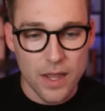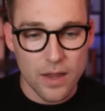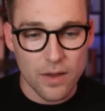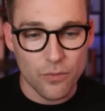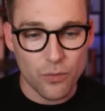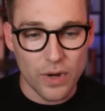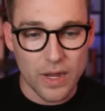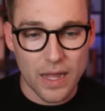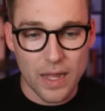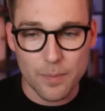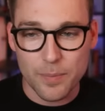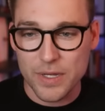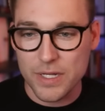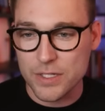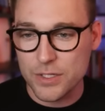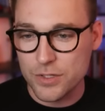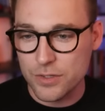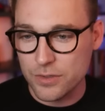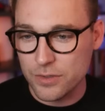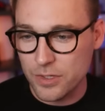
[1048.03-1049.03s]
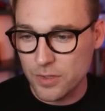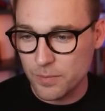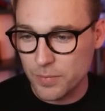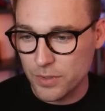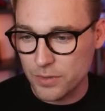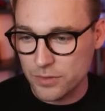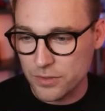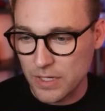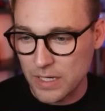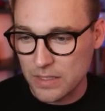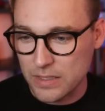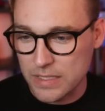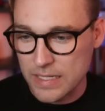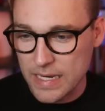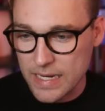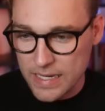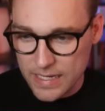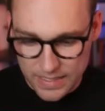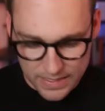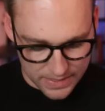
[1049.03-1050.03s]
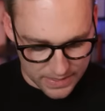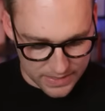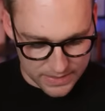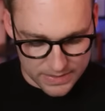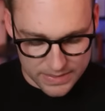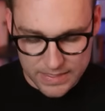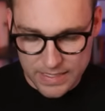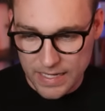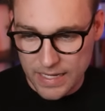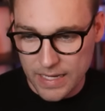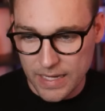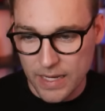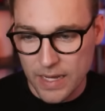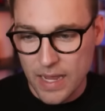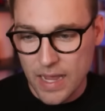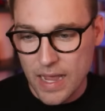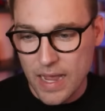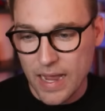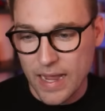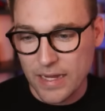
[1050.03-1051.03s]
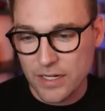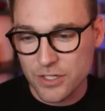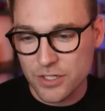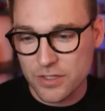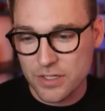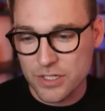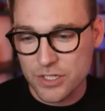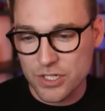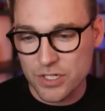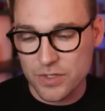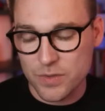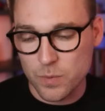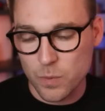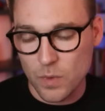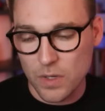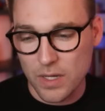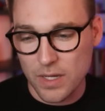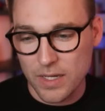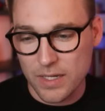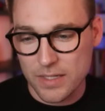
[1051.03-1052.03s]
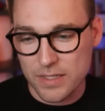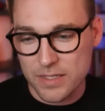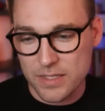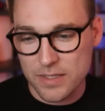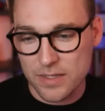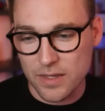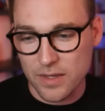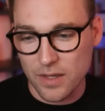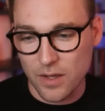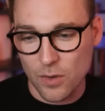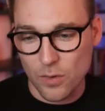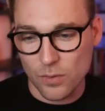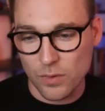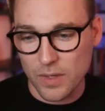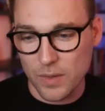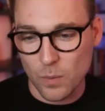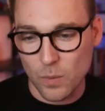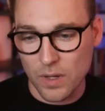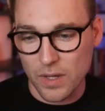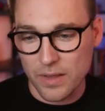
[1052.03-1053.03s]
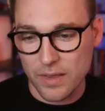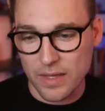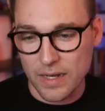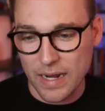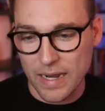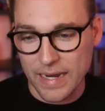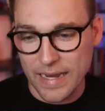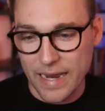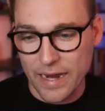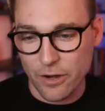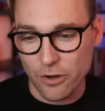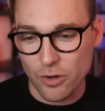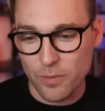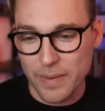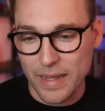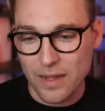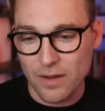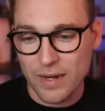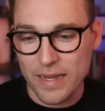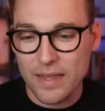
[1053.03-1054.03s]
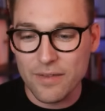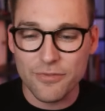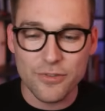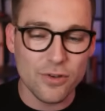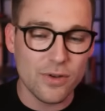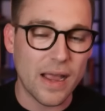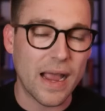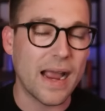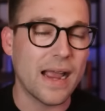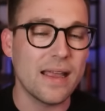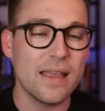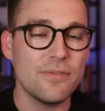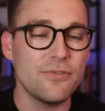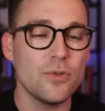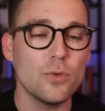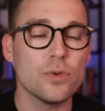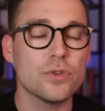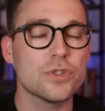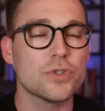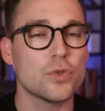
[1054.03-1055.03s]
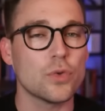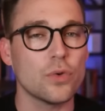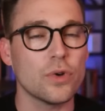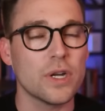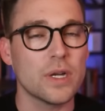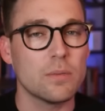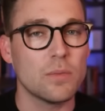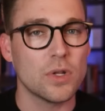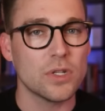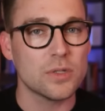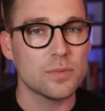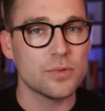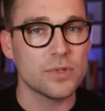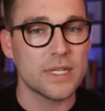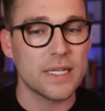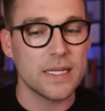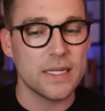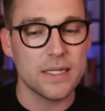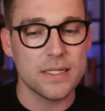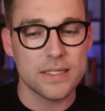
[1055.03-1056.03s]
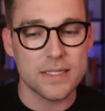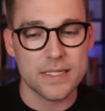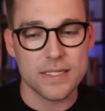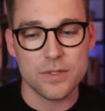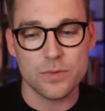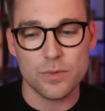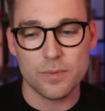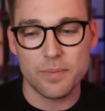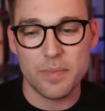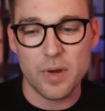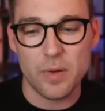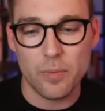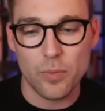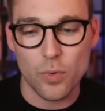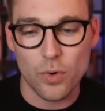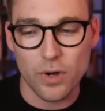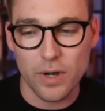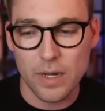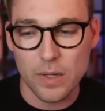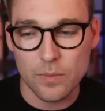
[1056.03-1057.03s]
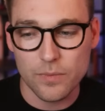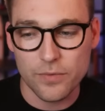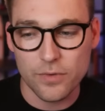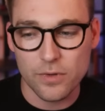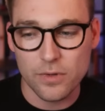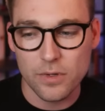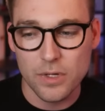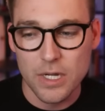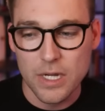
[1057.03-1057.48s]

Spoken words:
If we hop into composer outdated and say, I actually just want the only one that I care about. If you were storing multiple keys, this would be more helpful.